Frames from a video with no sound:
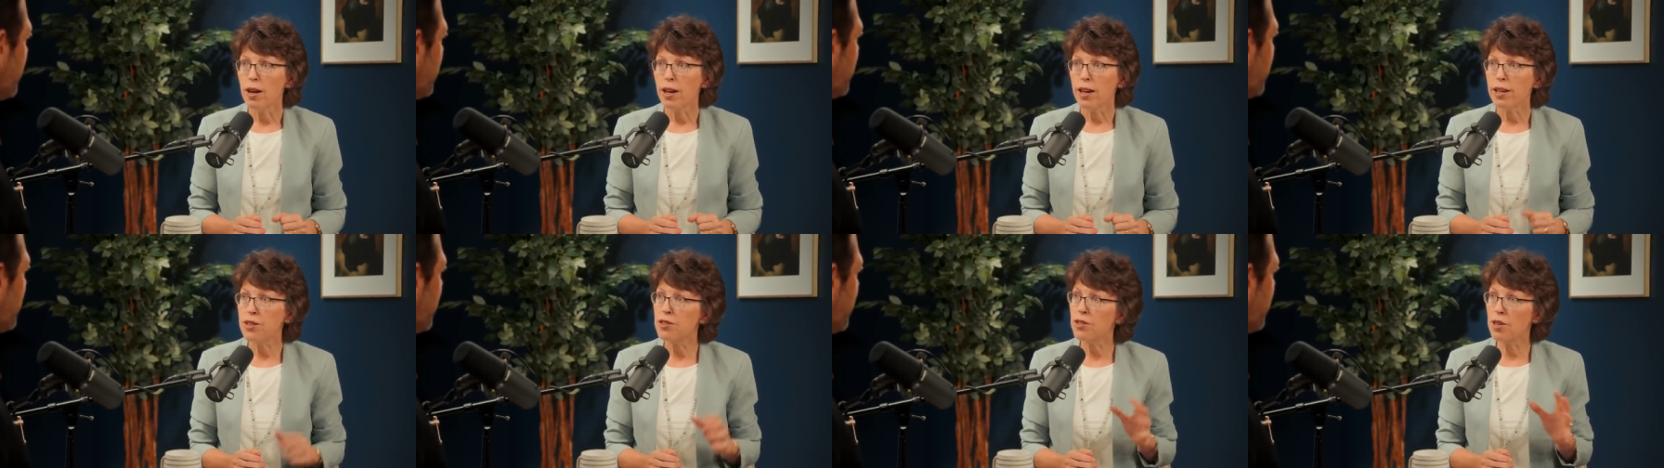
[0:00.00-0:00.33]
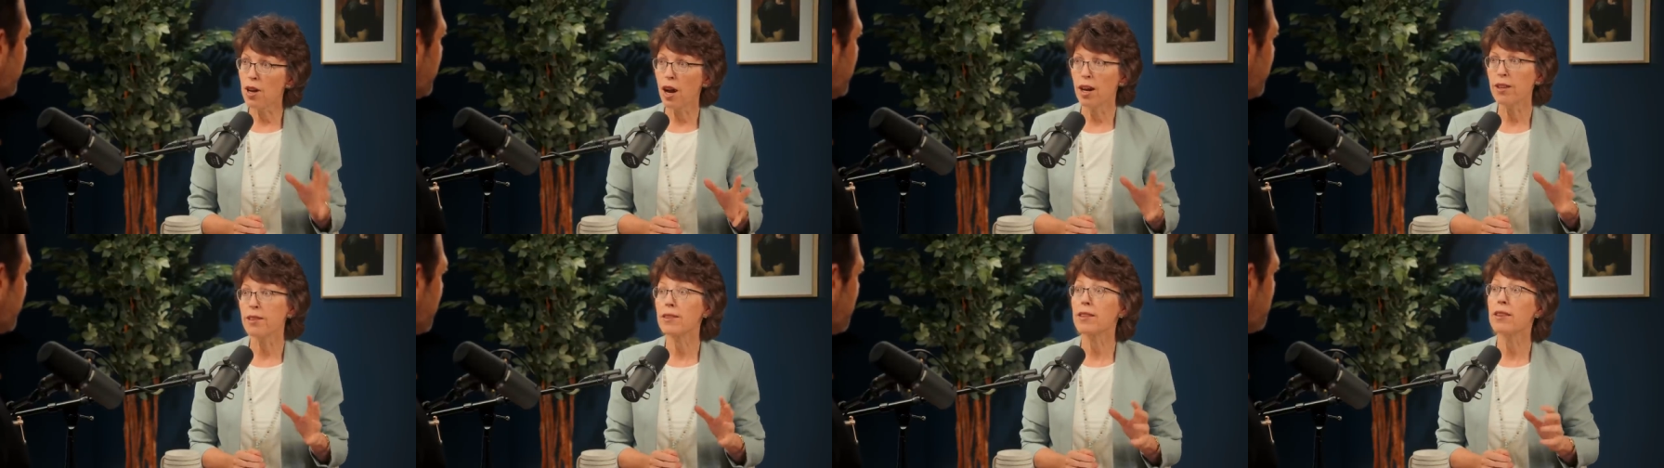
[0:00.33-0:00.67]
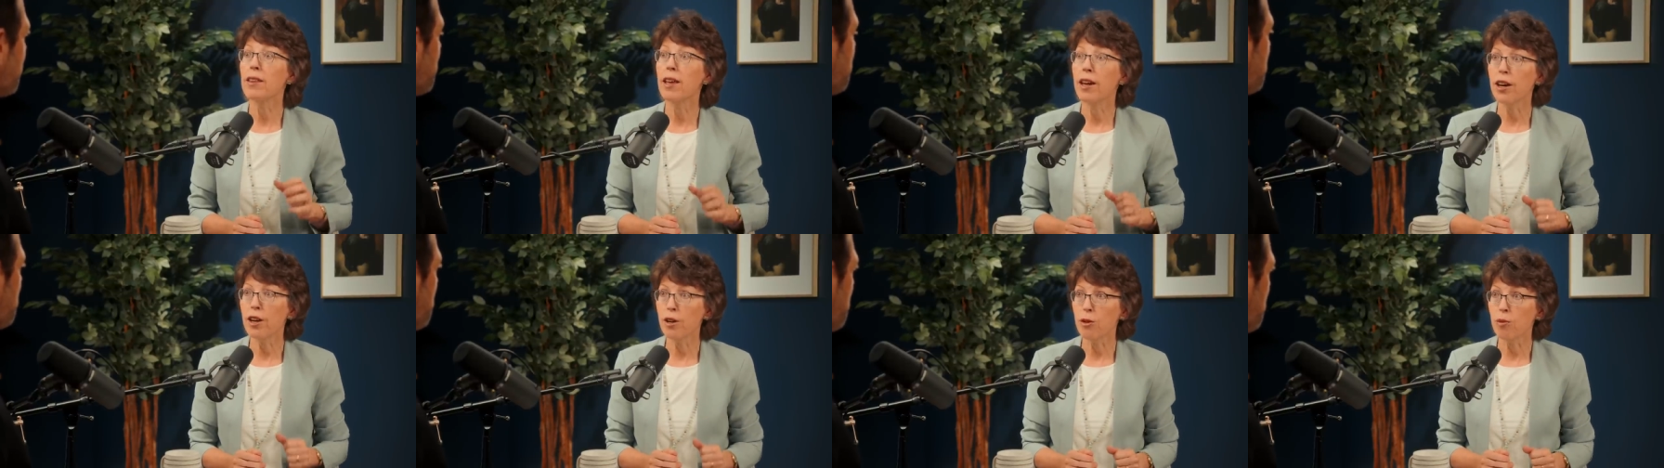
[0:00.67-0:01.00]
he's not
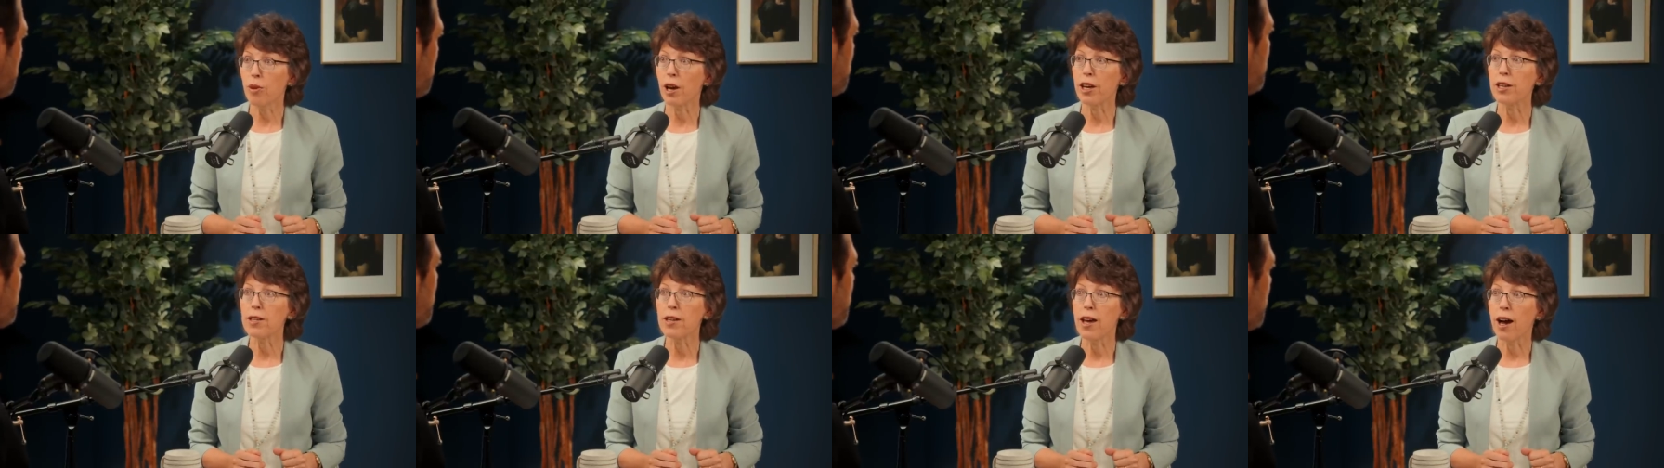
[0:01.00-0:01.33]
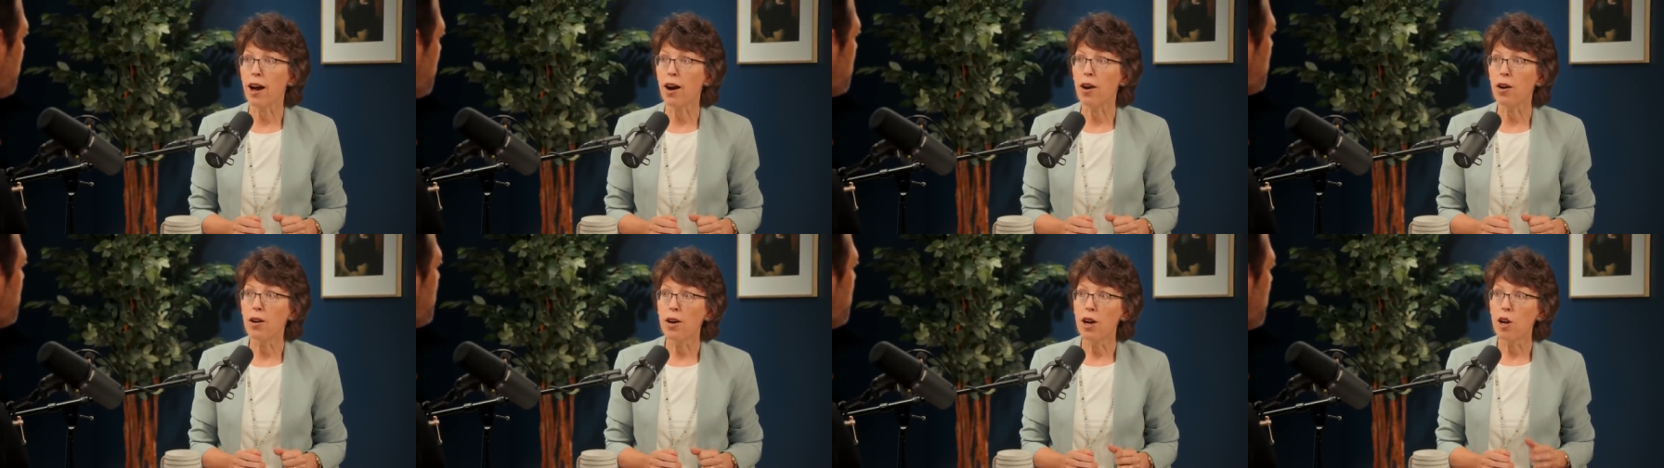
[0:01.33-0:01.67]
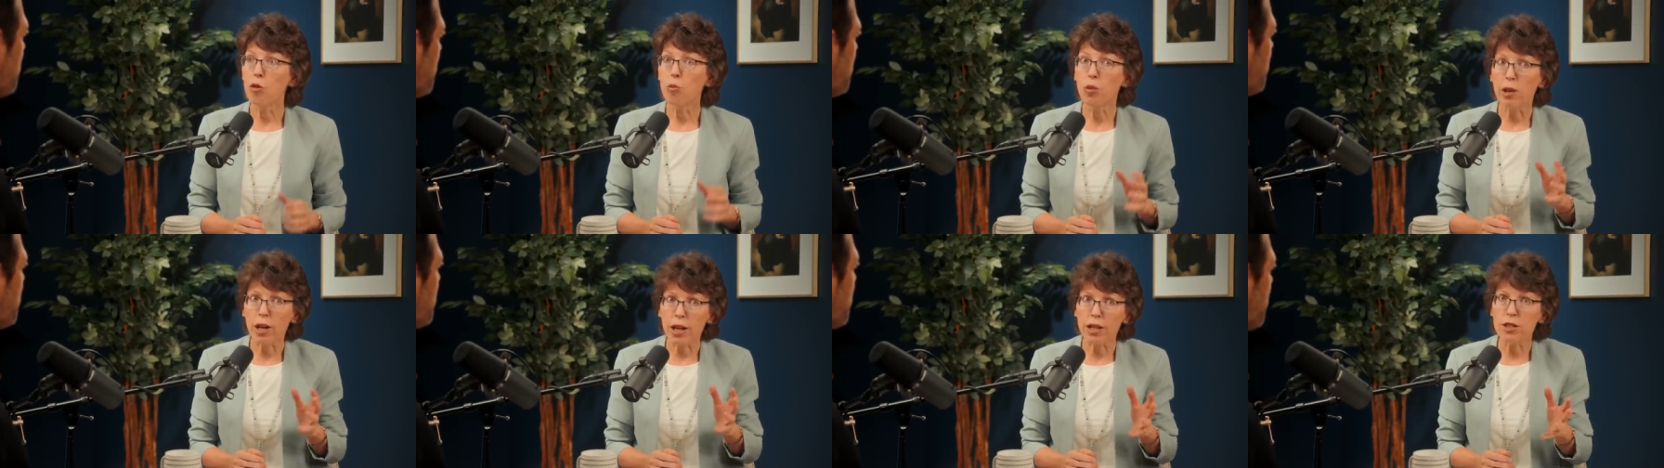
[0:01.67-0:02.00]
there right now
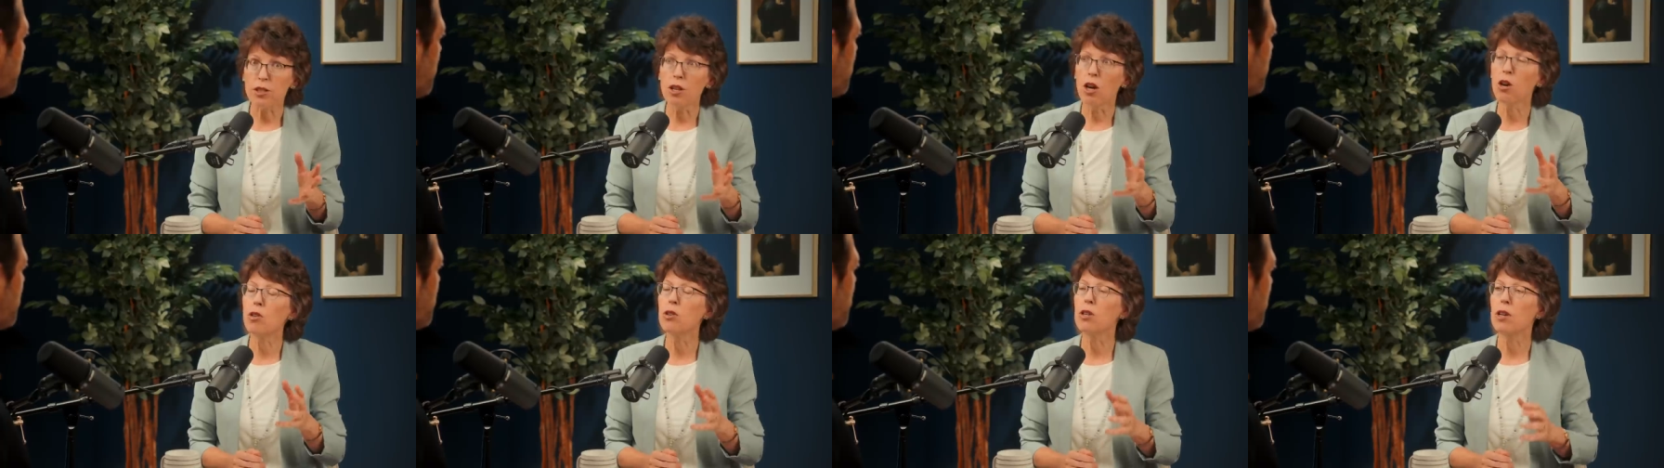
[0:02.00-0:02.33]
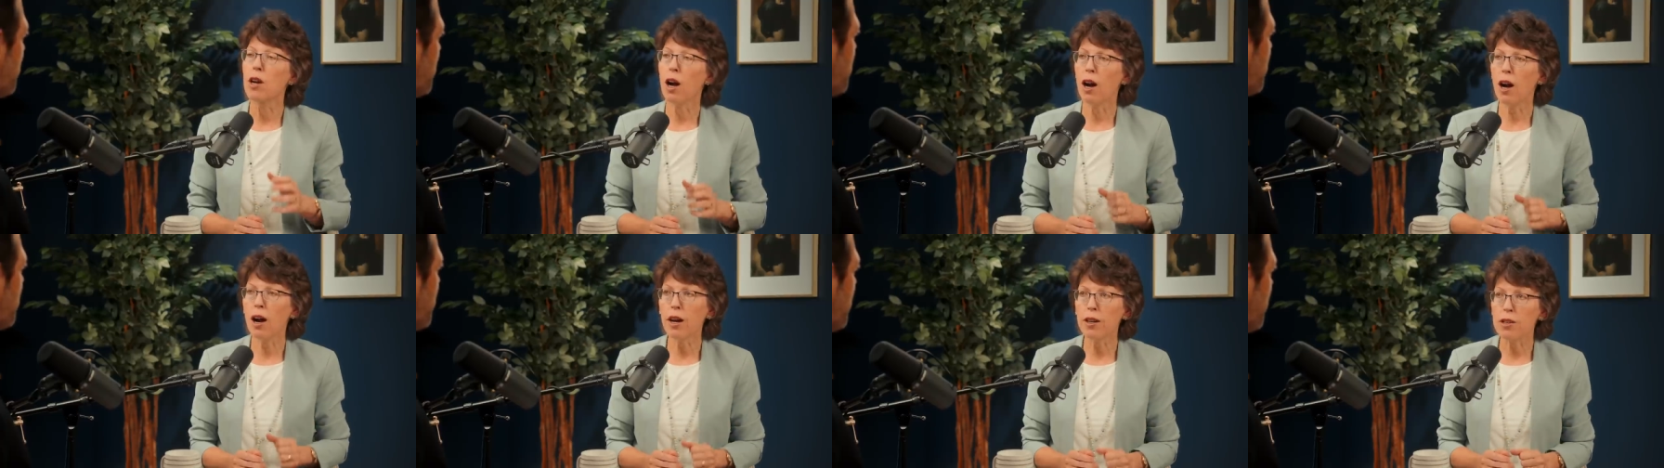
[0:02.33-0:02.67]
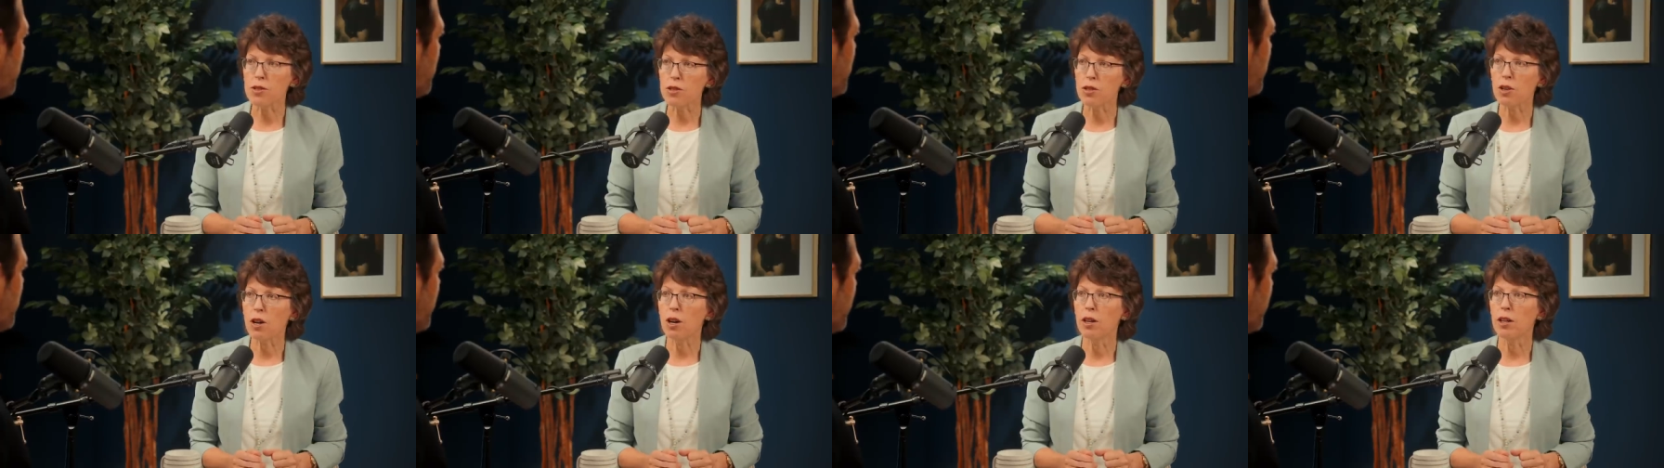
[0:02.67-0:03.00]
but i know god
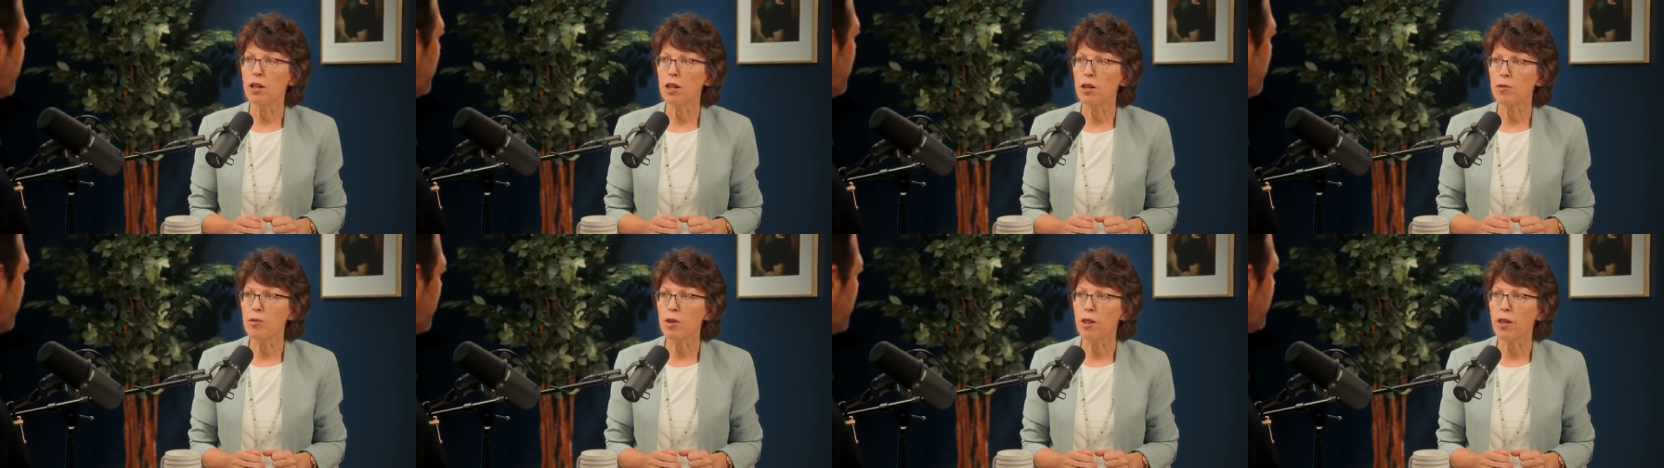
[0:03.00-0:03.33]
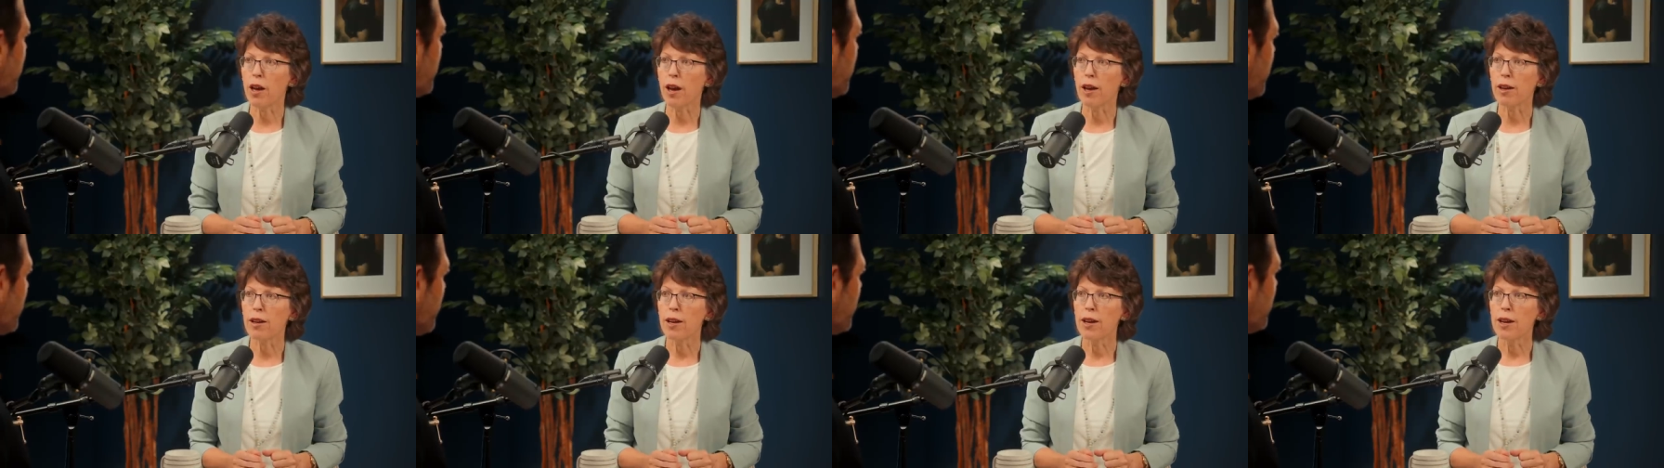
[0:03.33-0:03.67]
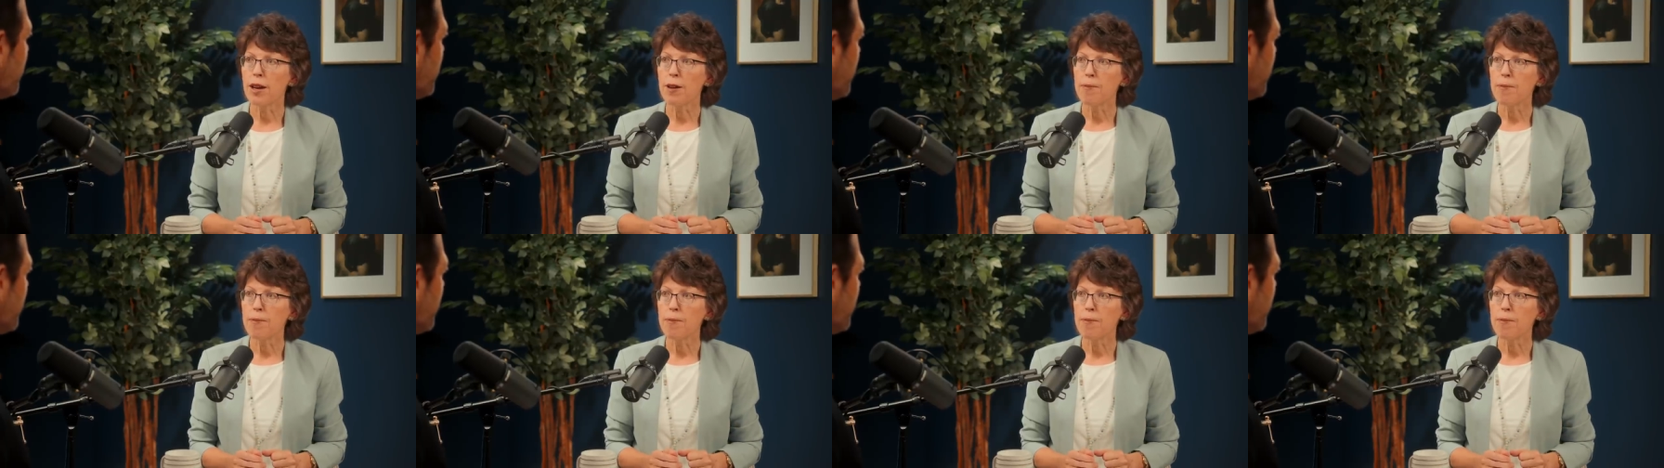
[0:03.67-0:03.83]
is calling him to that